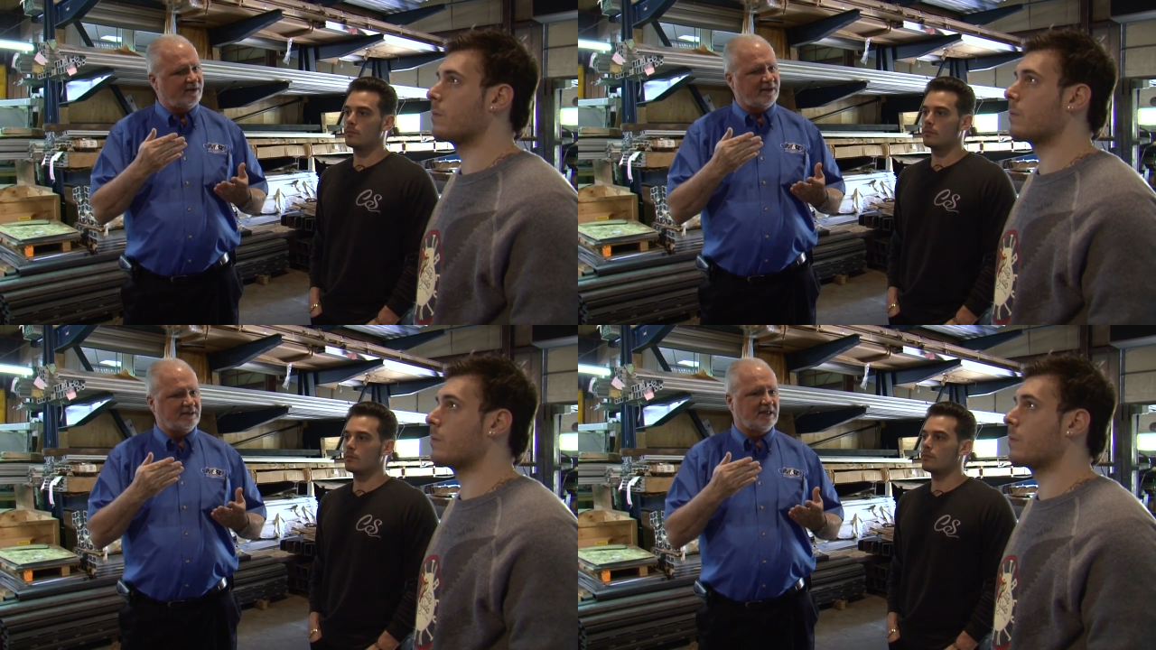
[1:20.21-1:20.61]

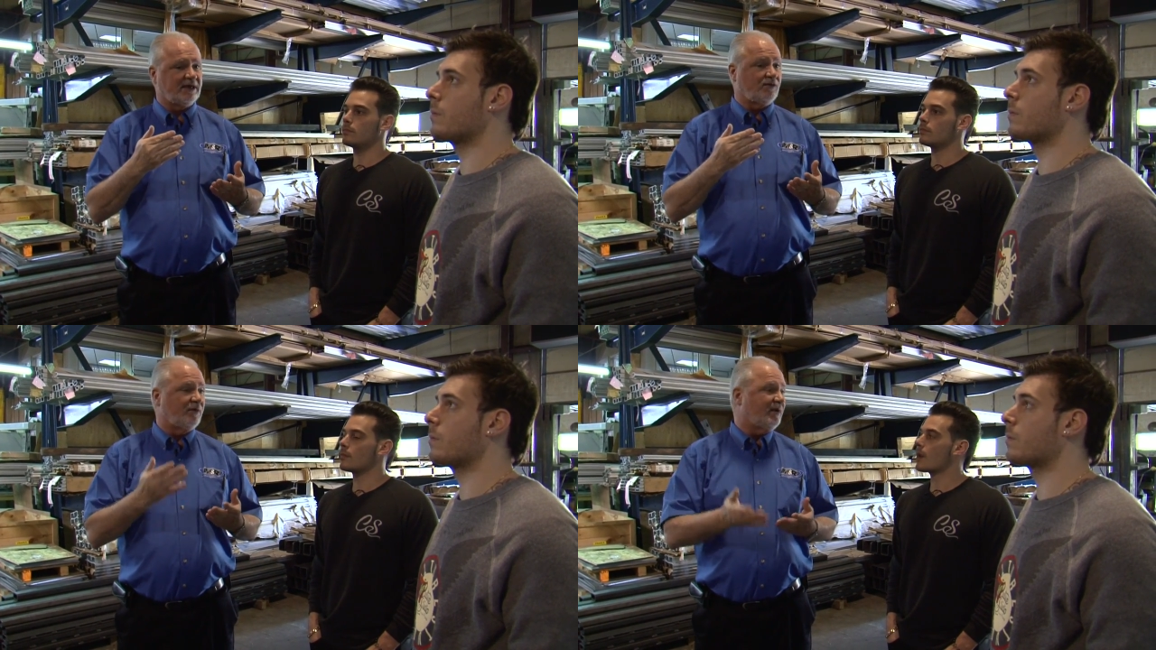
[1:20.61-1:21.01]
Speaker 1: things
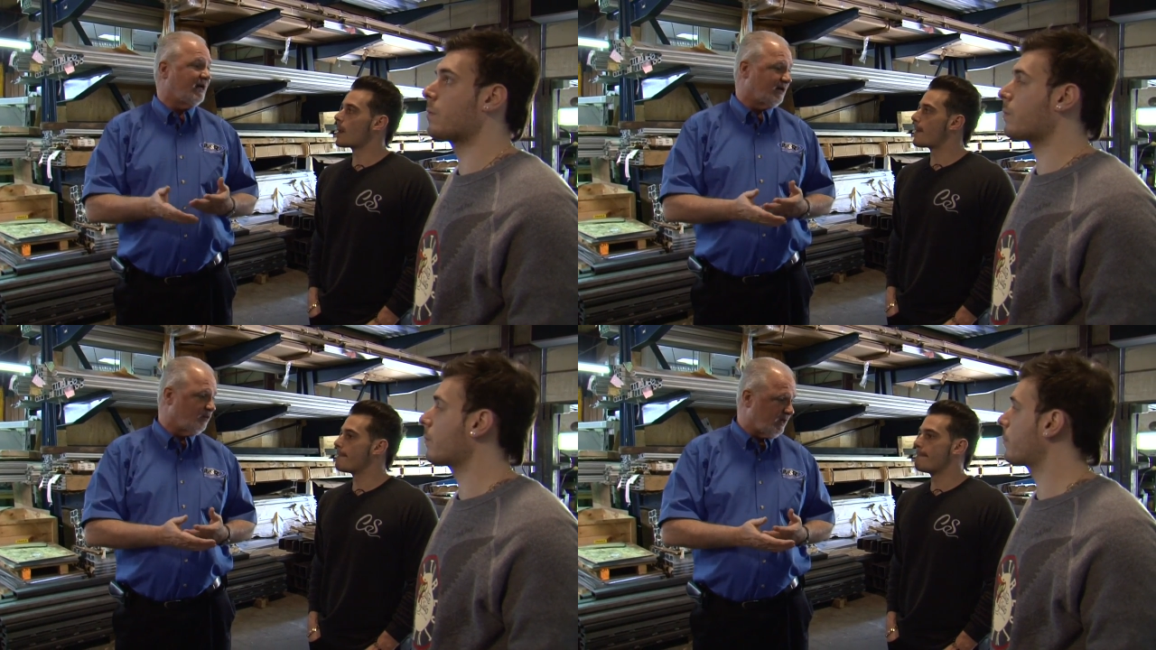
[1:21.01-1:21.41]
like
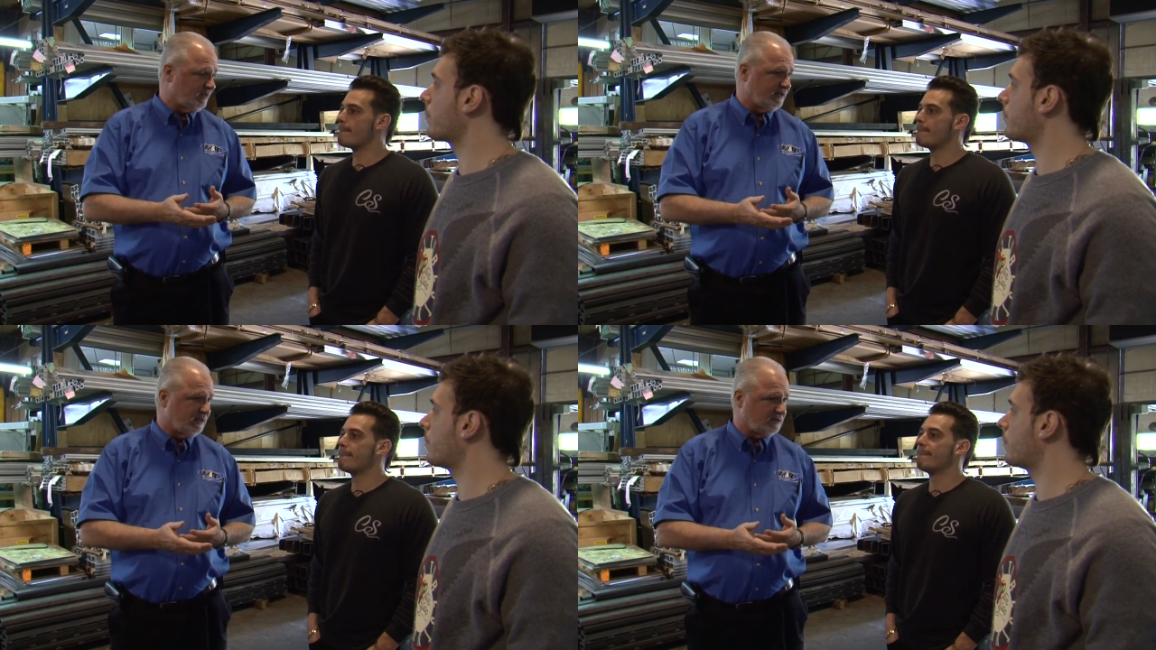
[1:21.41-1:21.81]
robotic
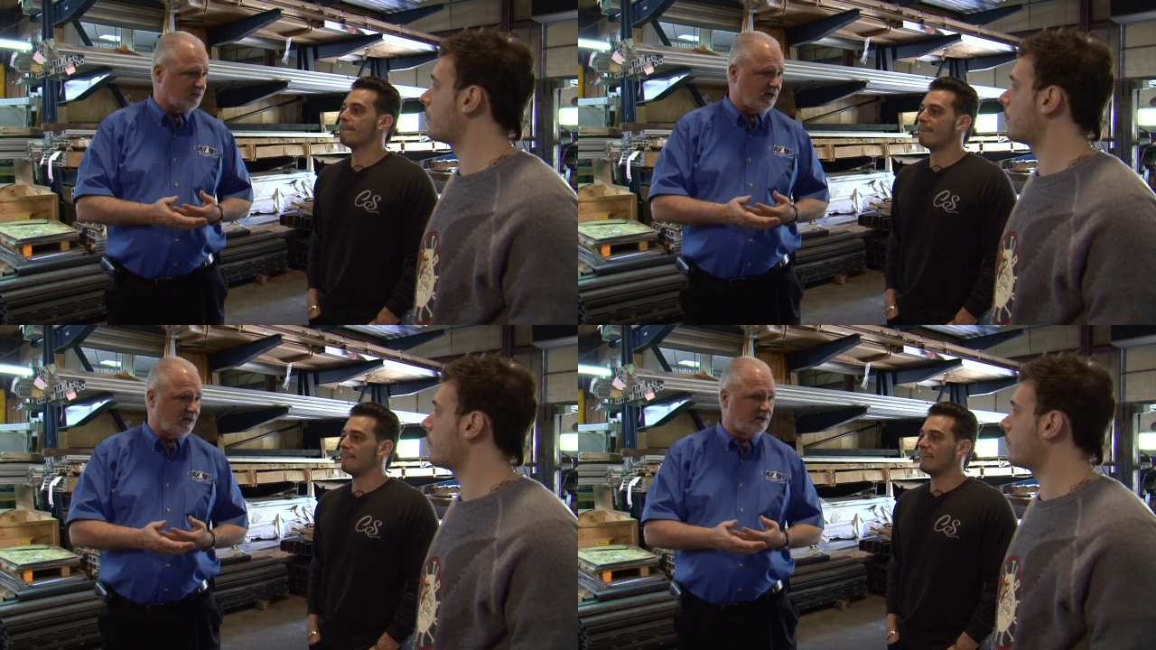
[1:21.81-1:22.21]
welding as
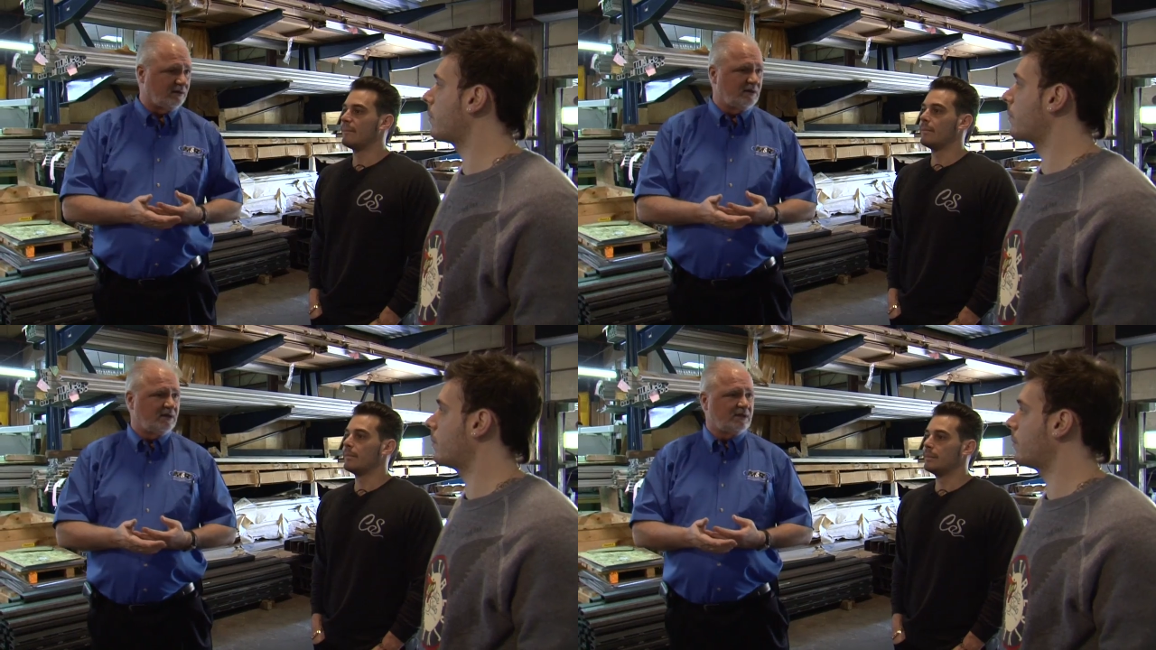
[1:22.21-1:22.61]
well.
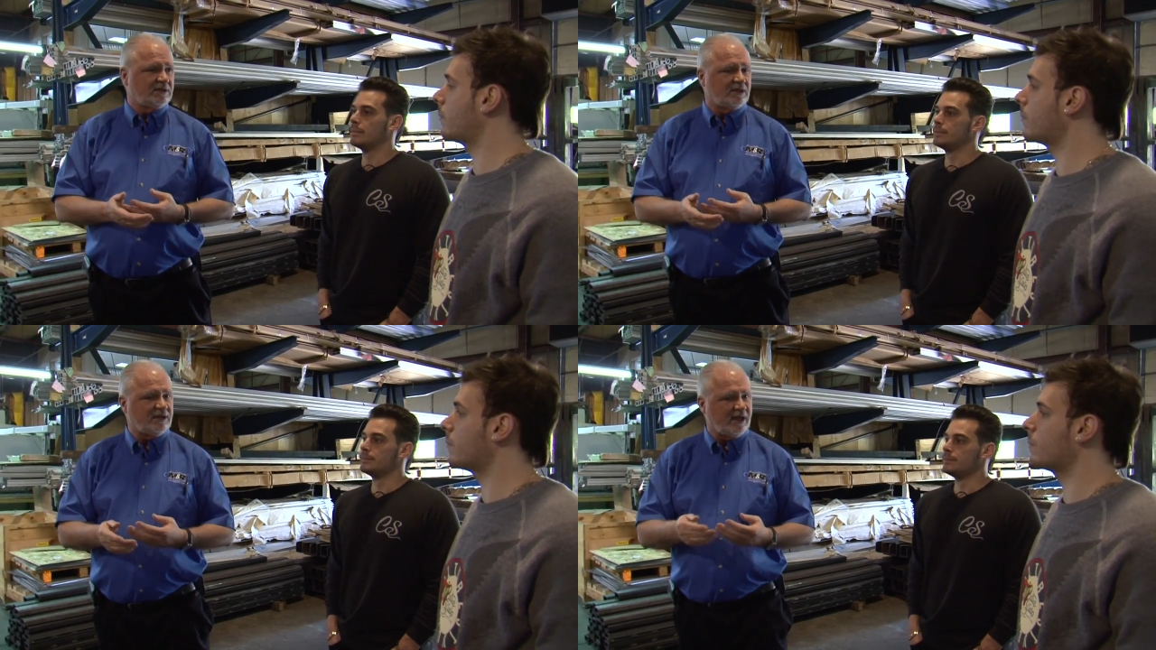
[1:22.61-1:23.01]

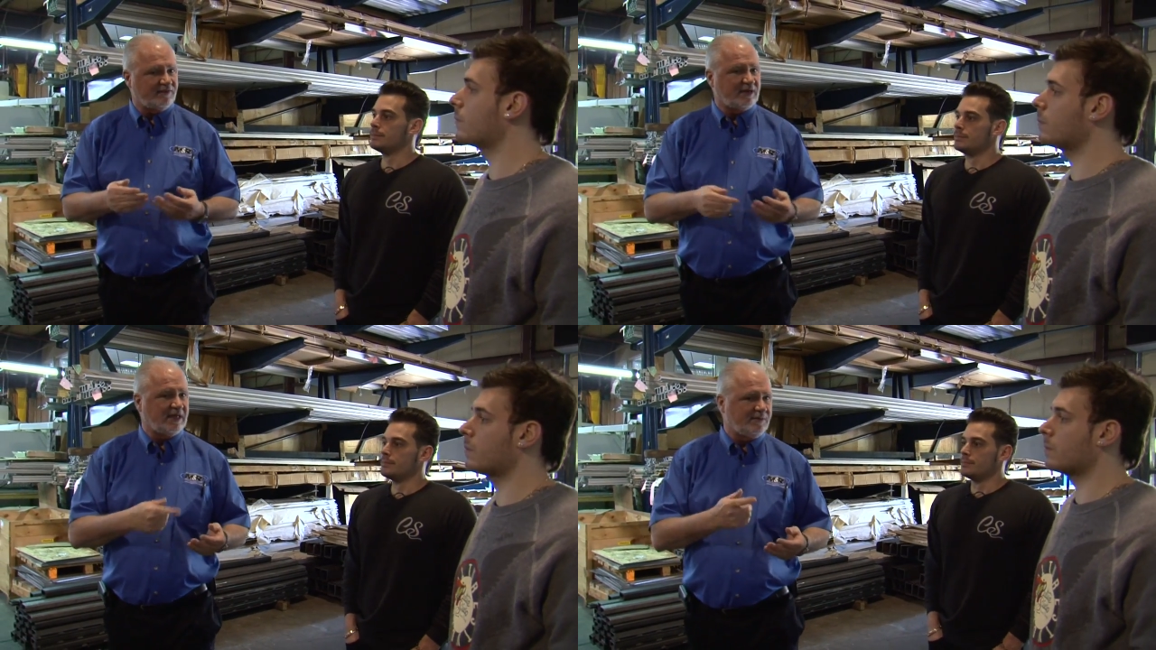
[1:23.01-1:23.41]
So you
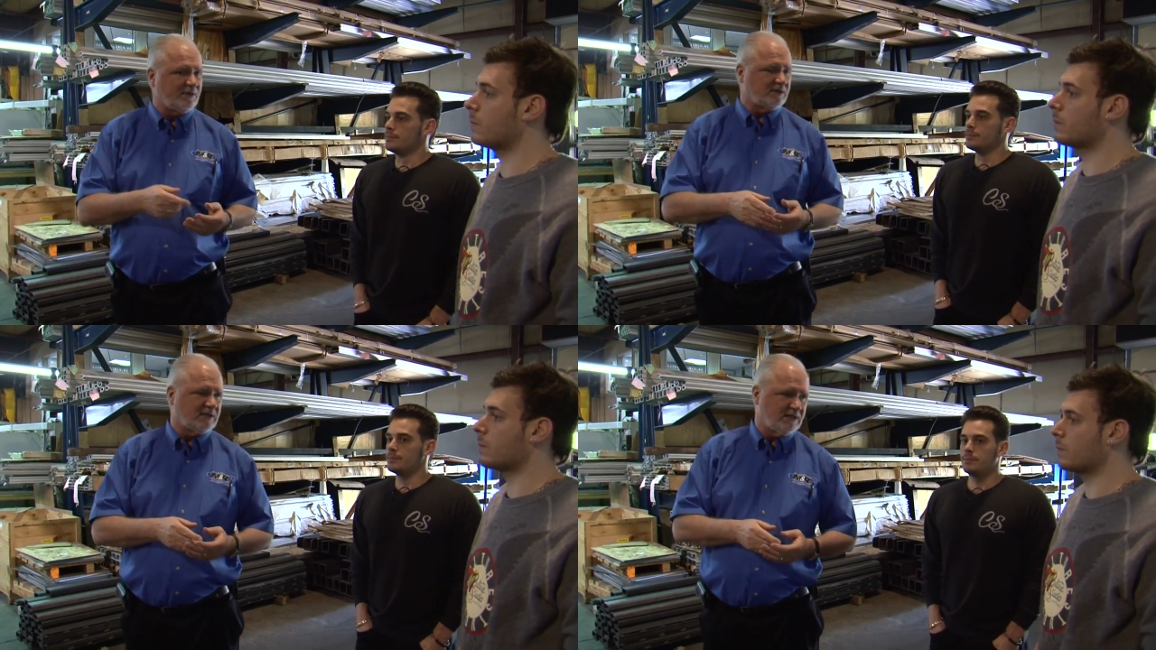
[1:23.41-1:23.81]
have to keep
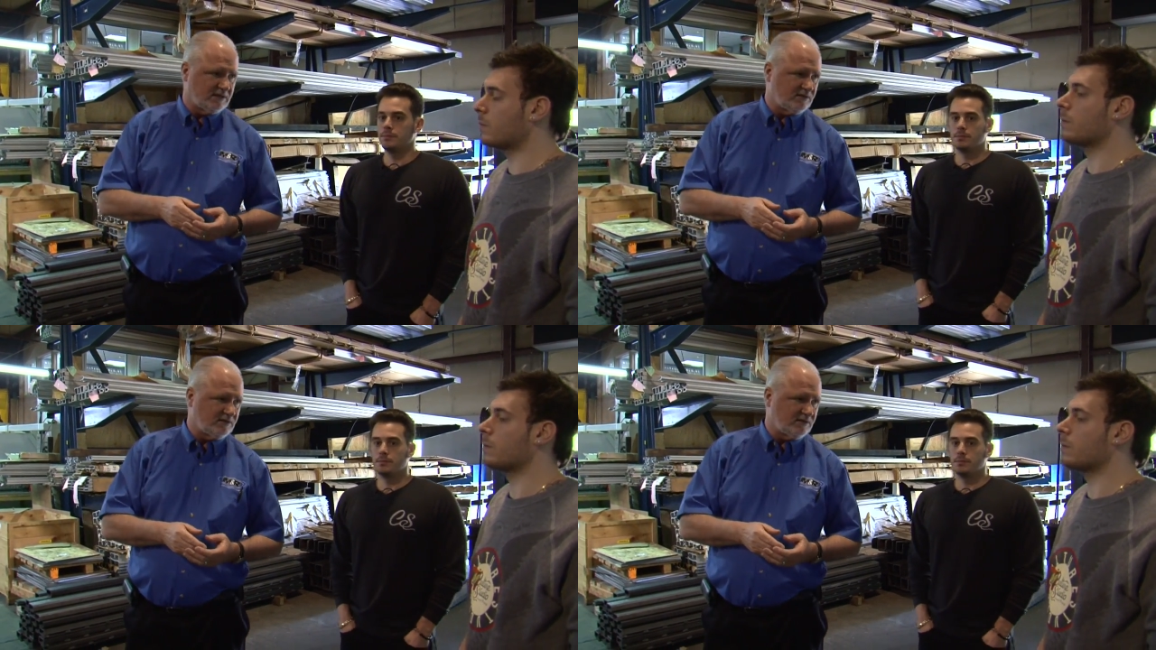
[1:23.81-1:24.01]
those things